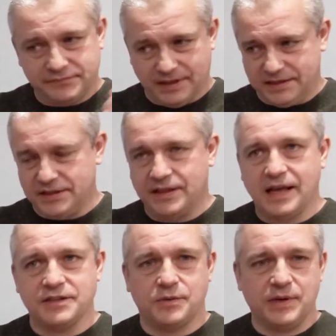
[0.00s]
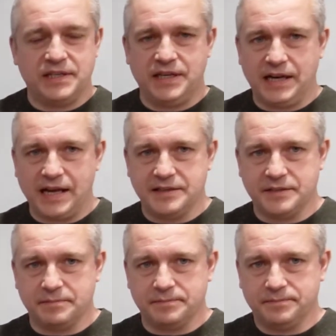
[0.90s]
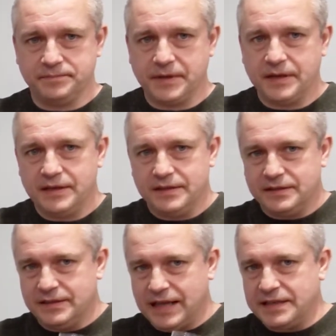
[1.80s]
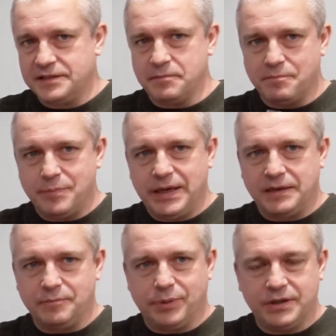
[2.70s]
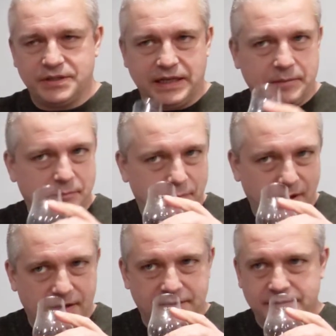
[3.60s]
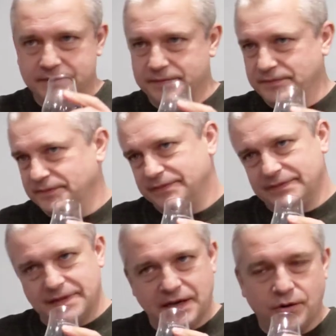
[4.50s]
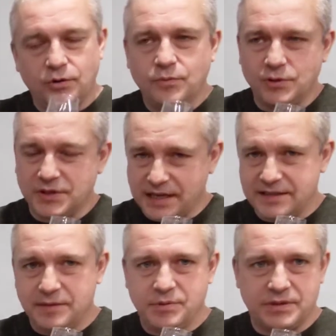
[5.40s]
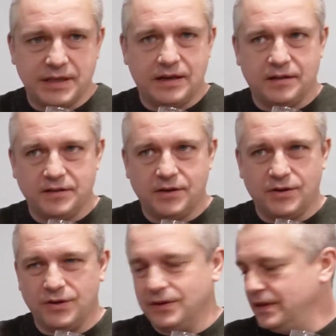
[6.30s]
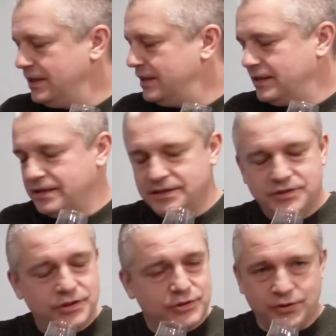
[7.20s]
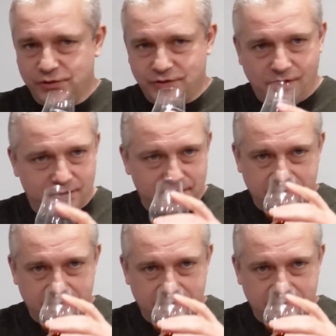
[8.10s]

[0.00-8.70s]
And that's the way she likes them. Likes them big, punchy, but at almost 60% alcohol, it's just too strong.